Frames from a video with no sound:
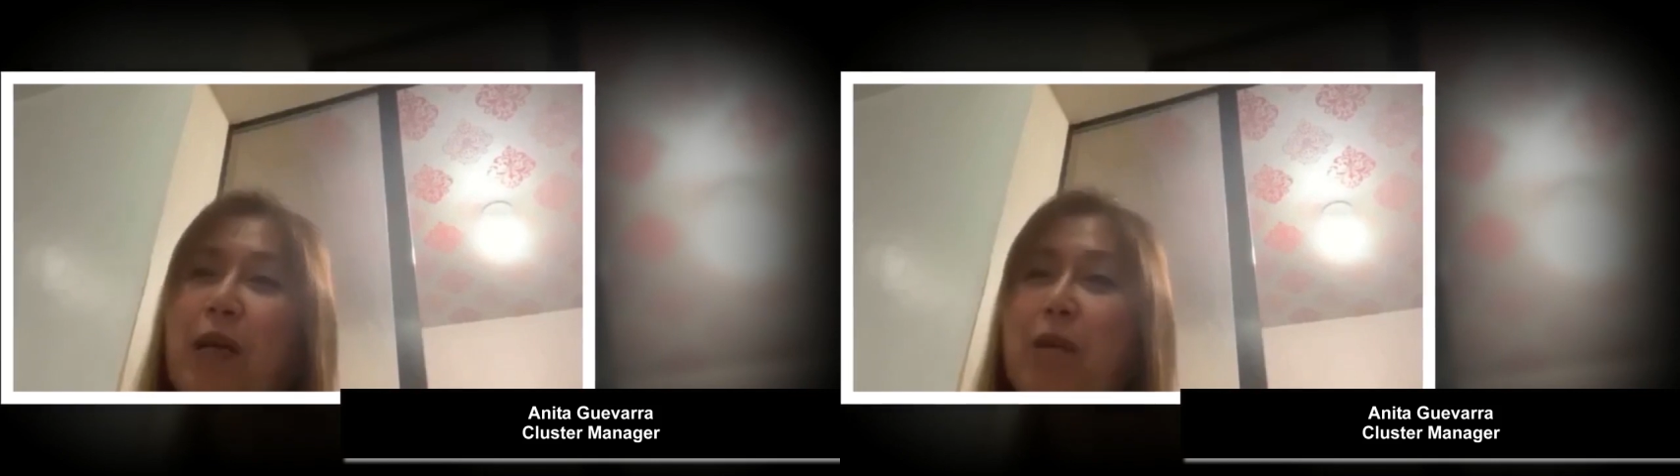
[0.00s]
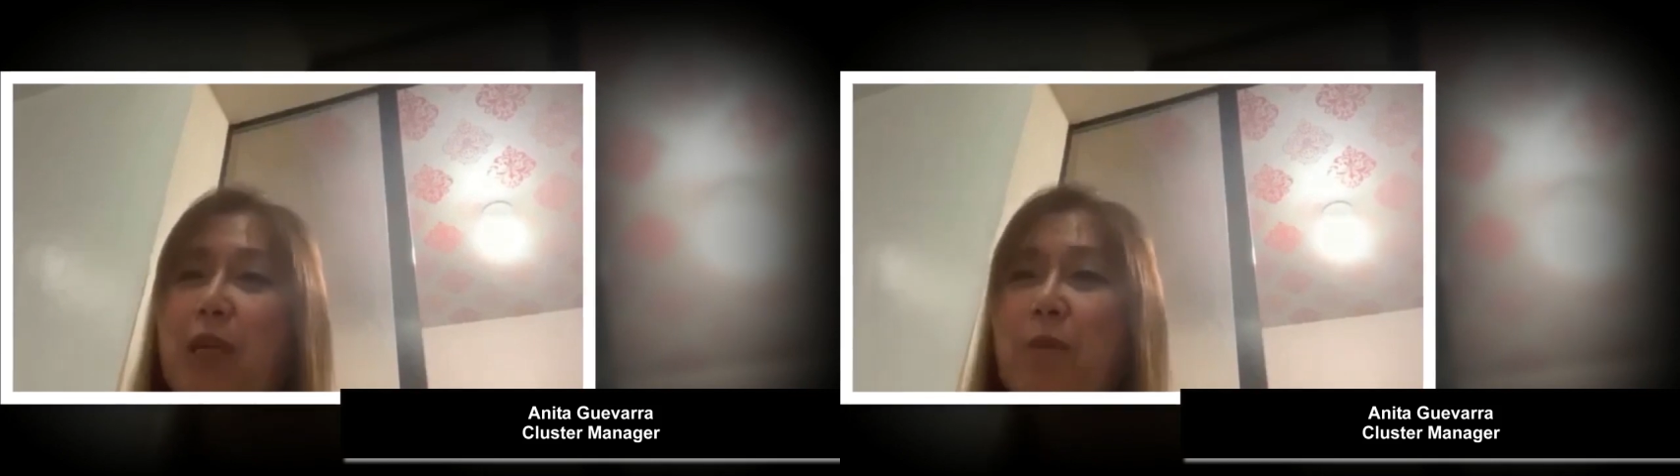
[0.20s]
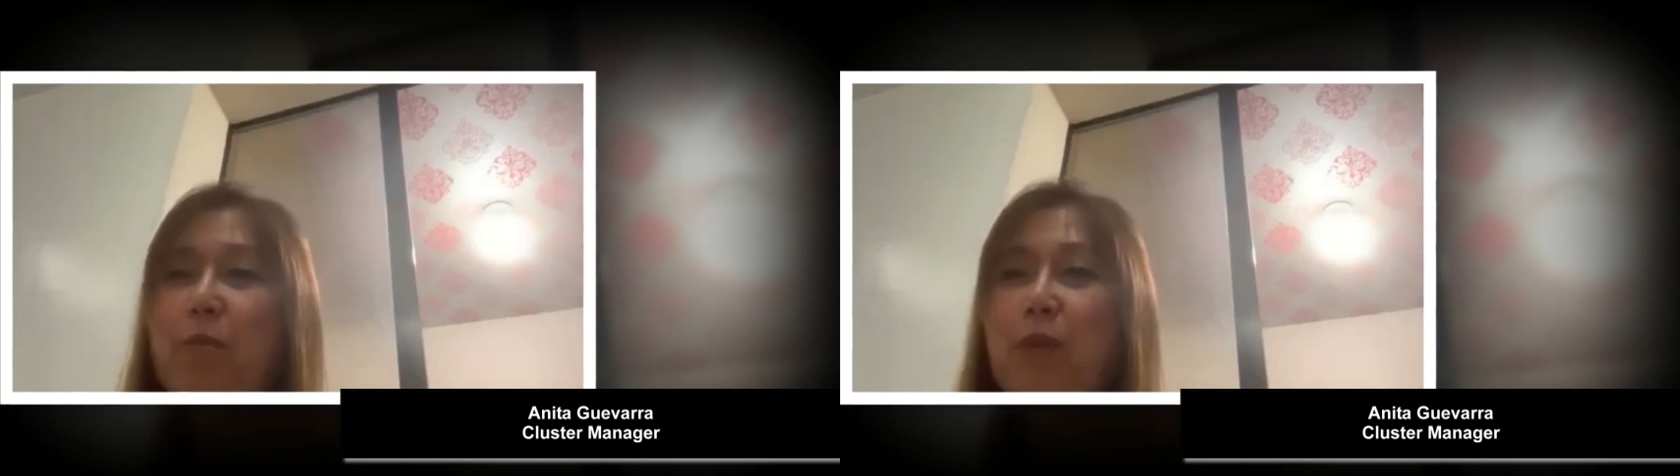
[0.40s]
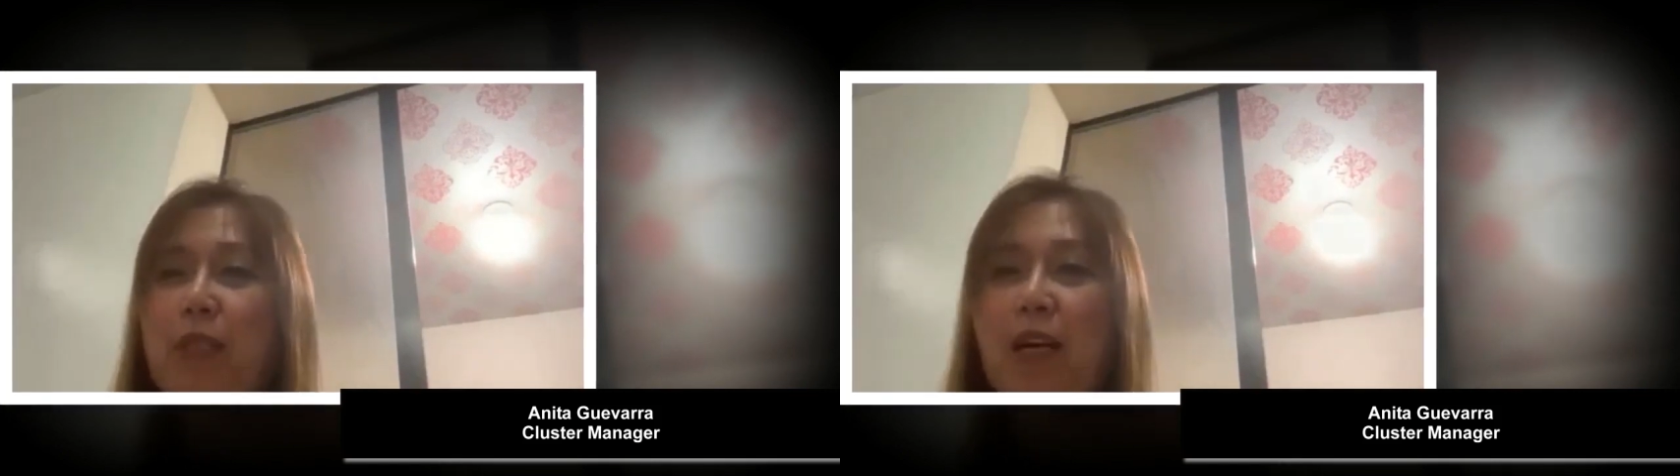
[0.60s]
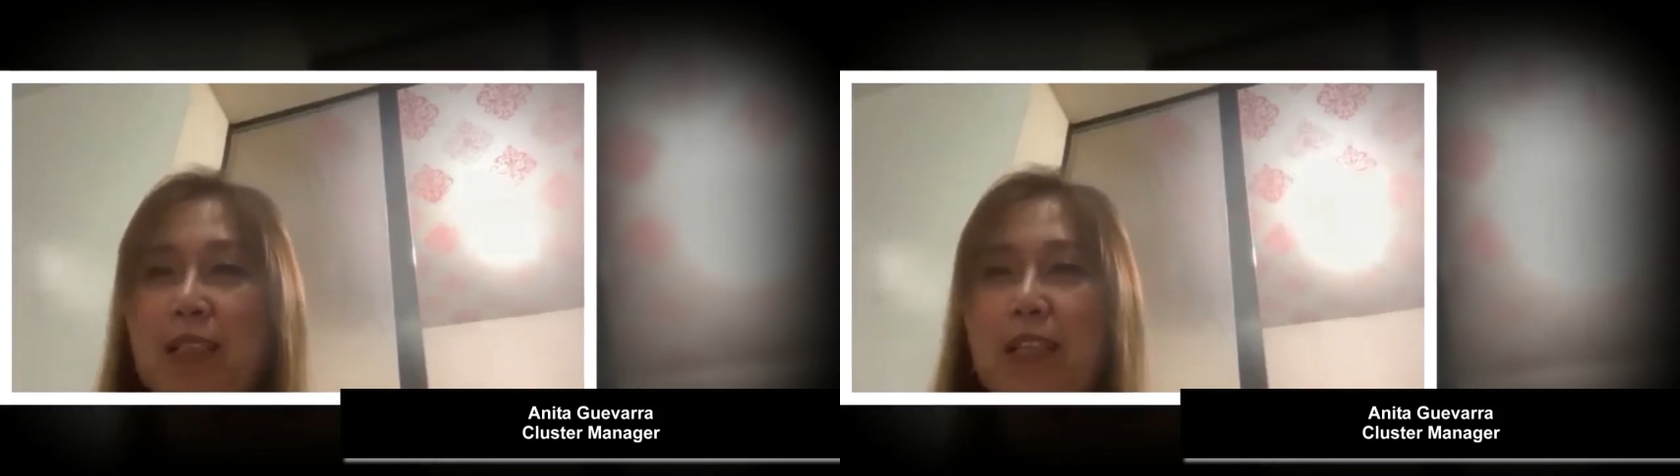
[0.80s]
para maging
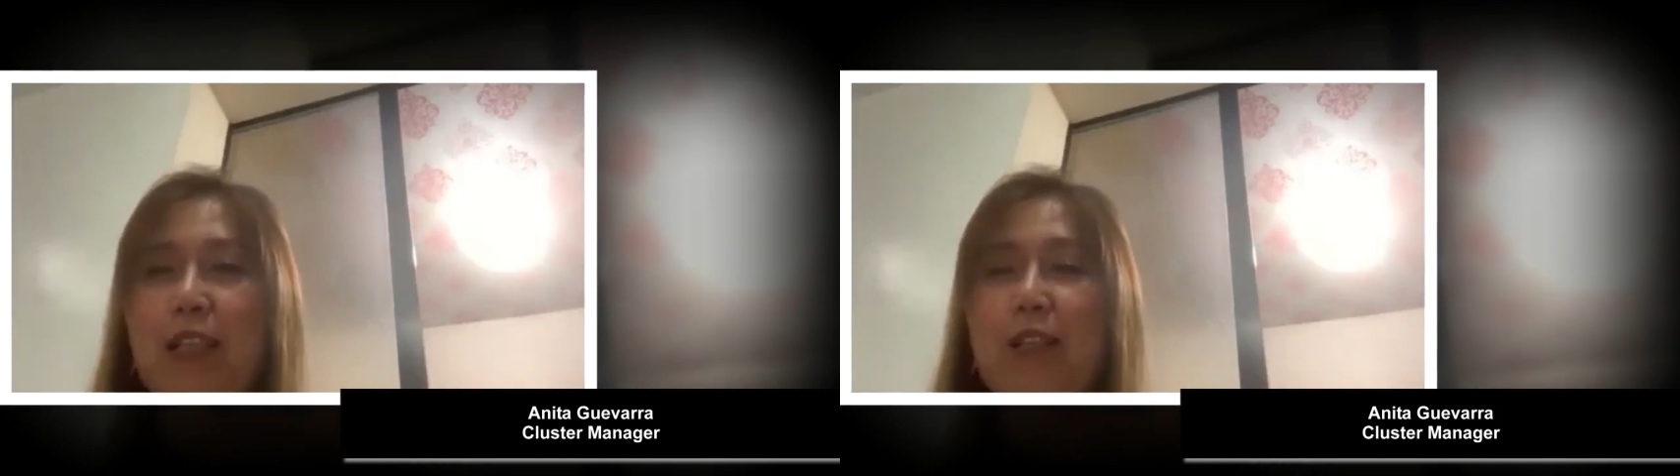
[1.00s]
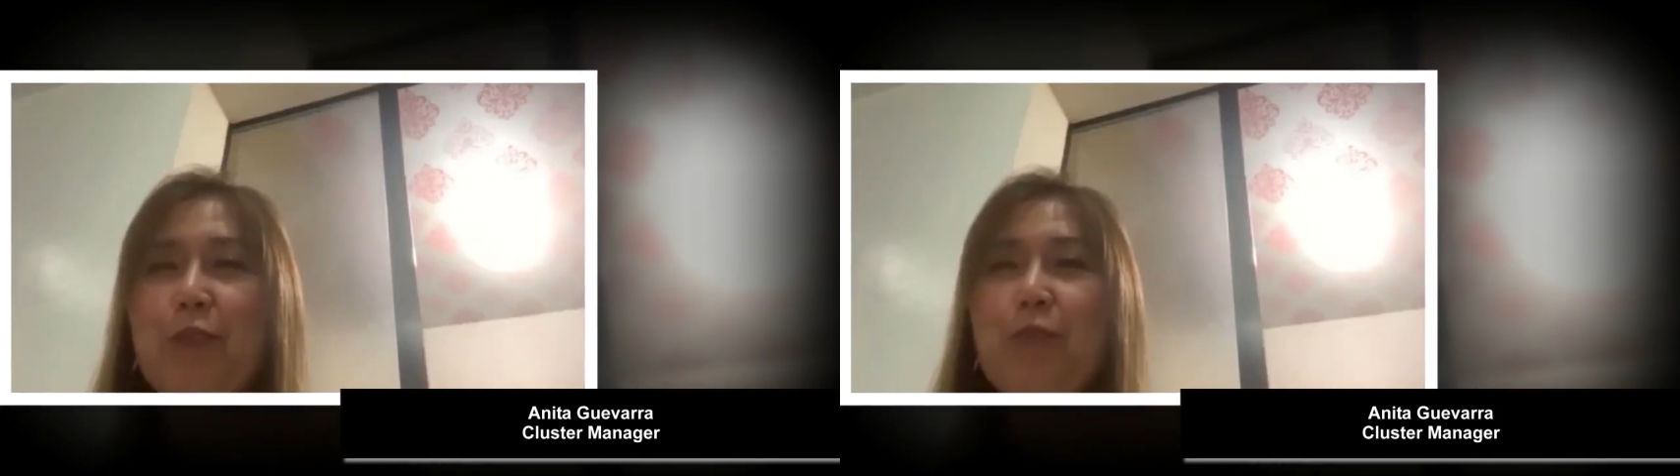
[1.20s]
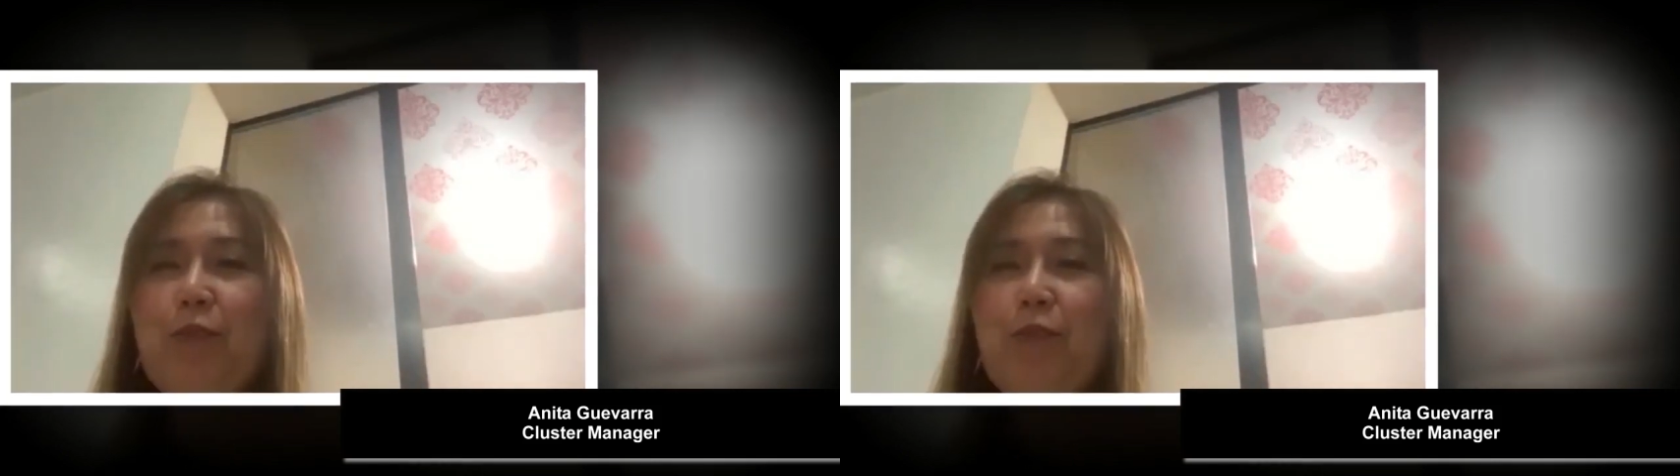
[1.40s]
productive.